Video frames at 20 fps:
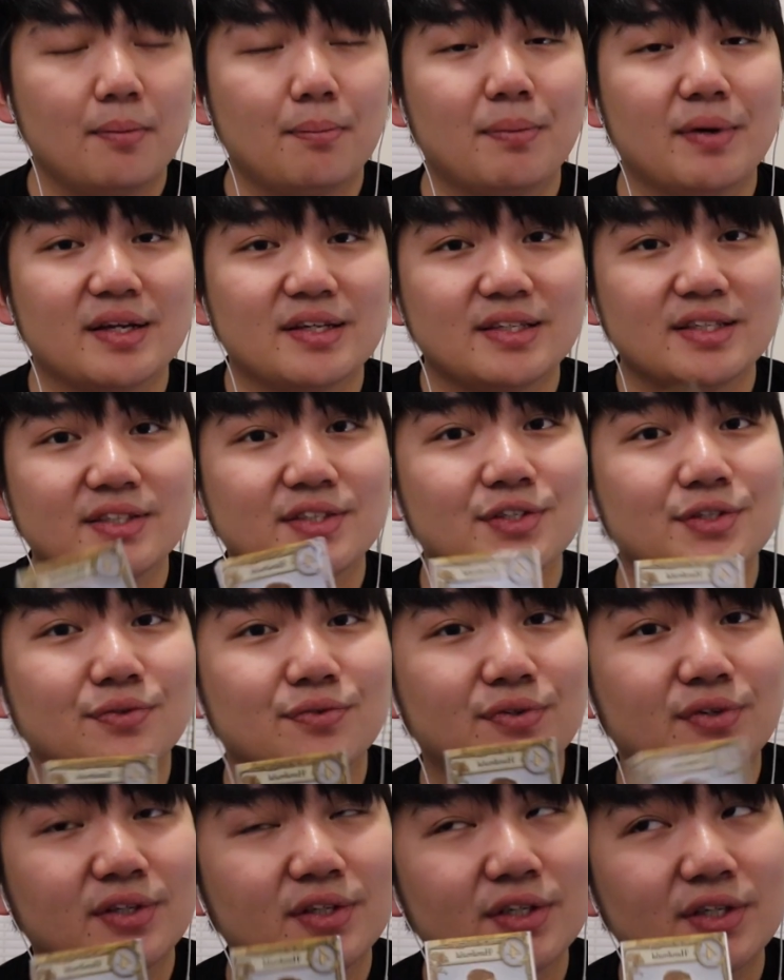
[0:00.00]
But this is
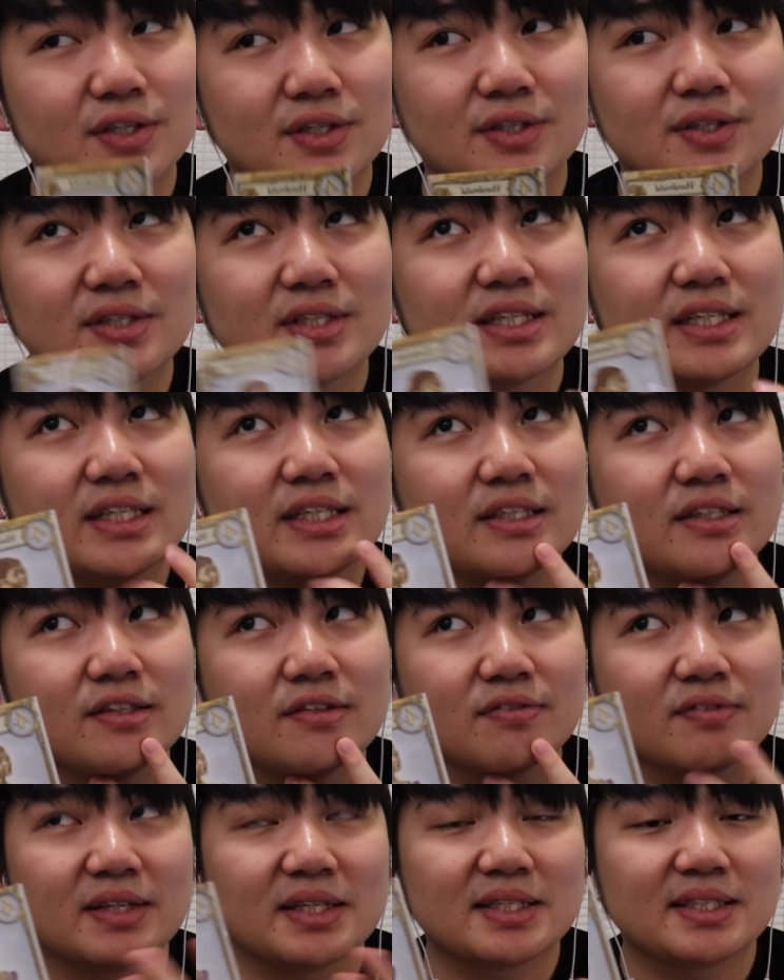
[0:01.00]
really good
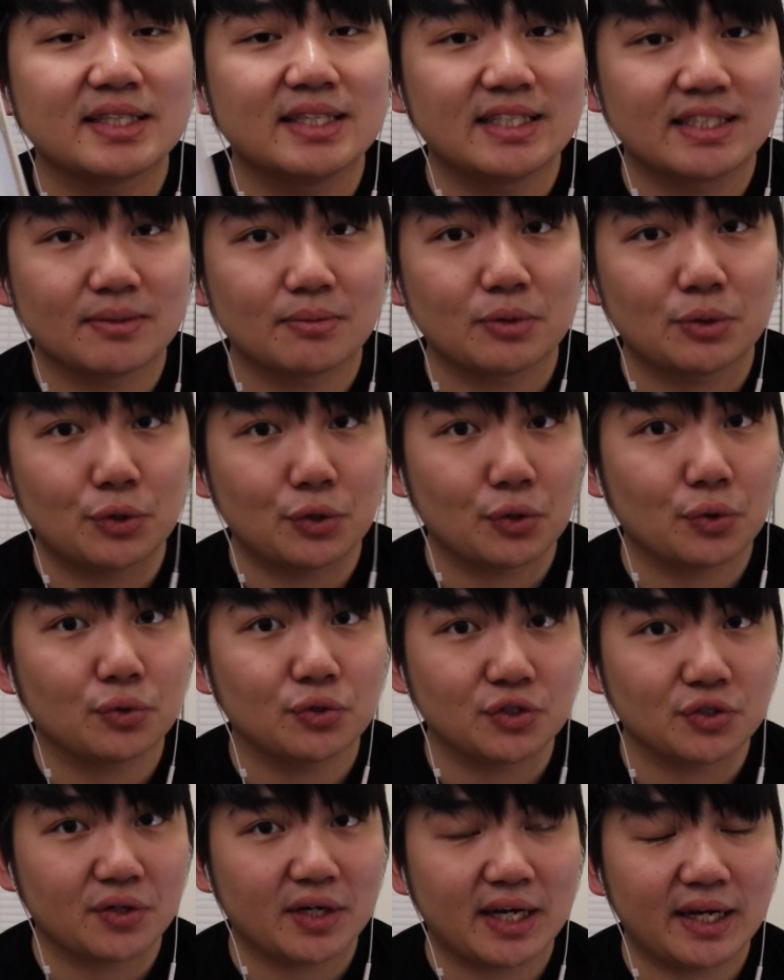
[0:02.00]
if, let's say, someone
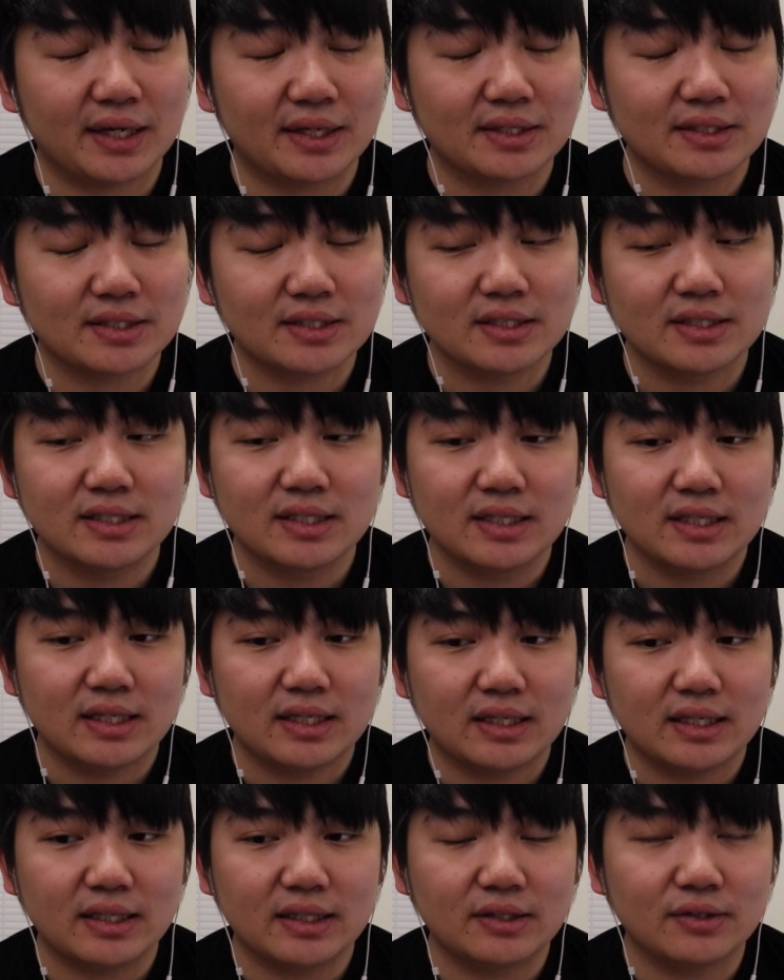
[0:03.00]
knows your hand,
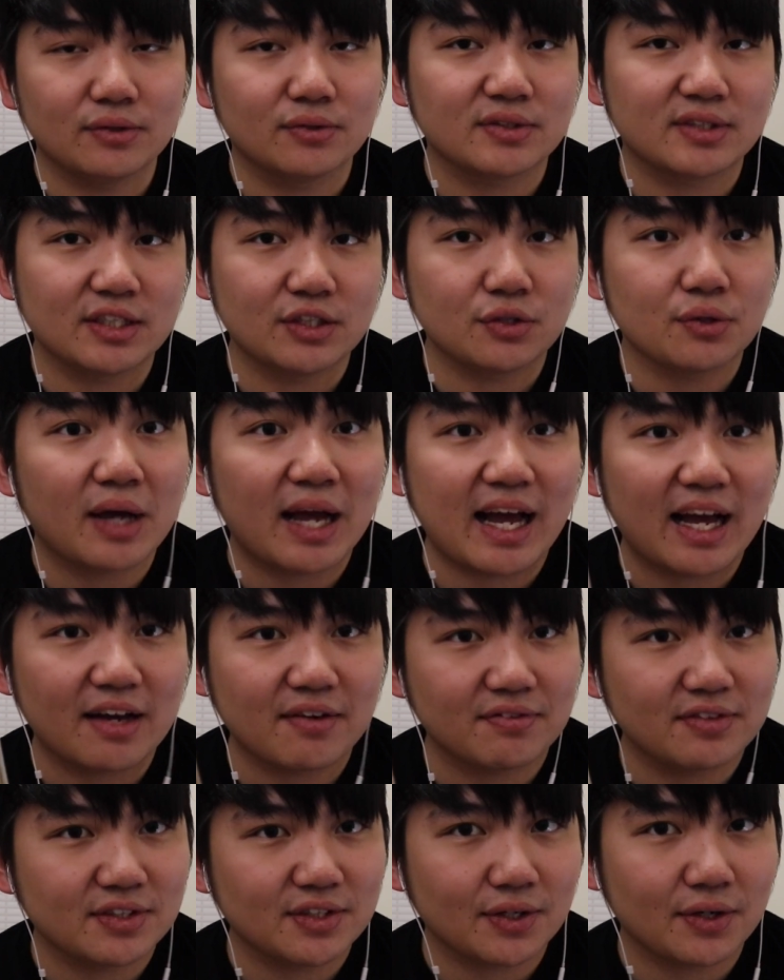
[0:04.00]
knows that you
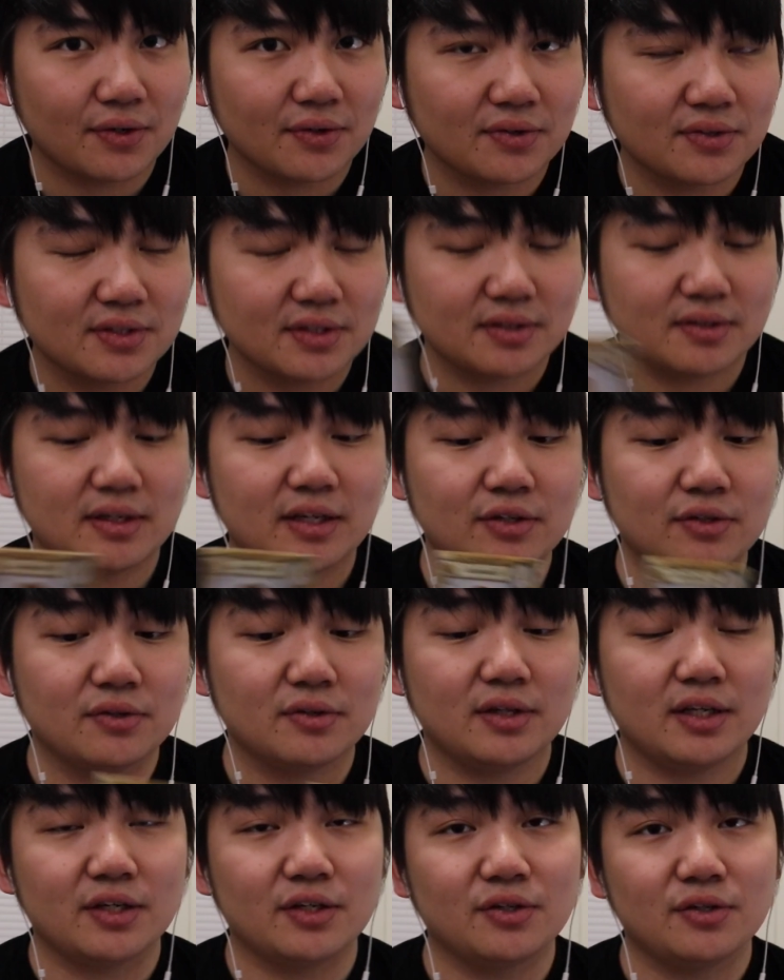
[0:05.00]
have this card, and
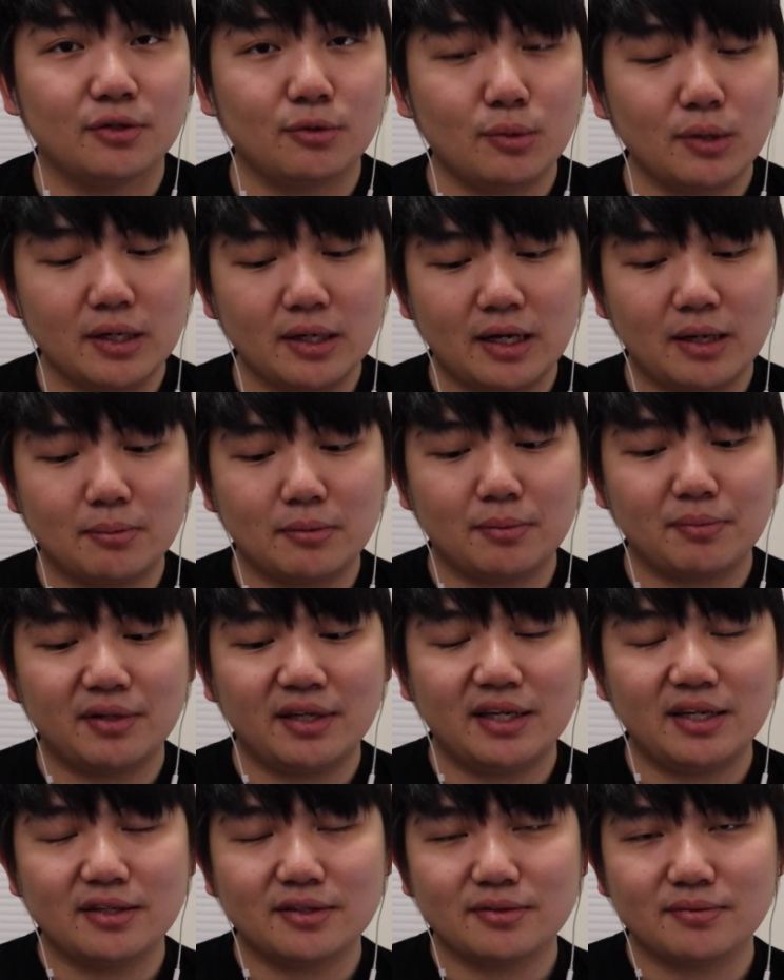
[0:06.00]
you're like, you know what, I'm going to
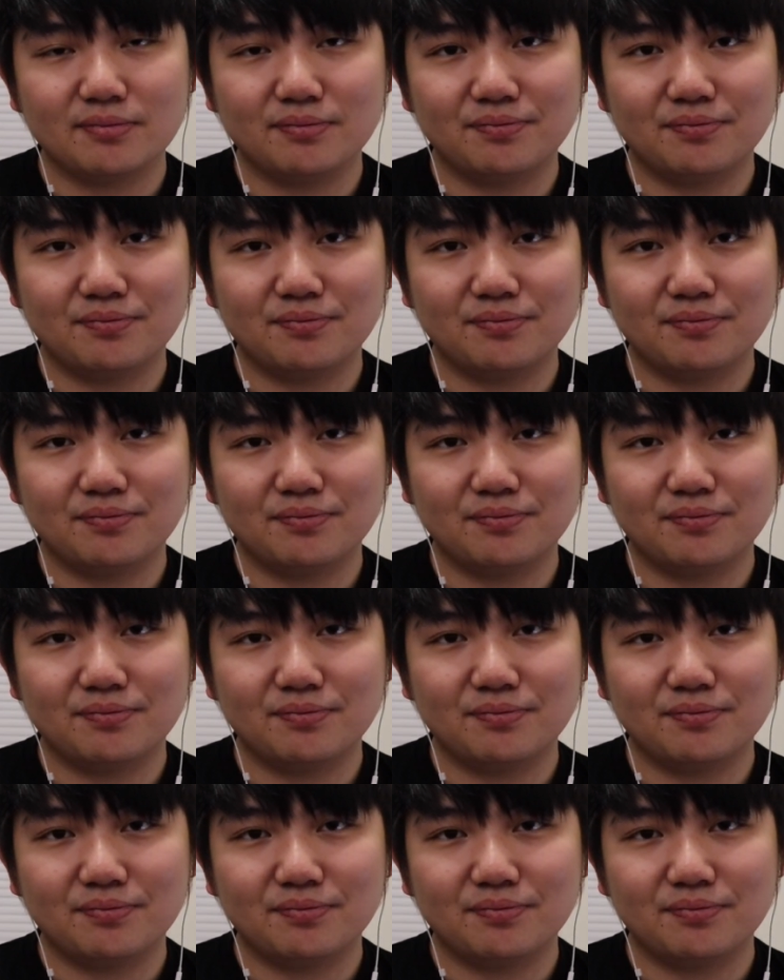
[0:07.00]
play it.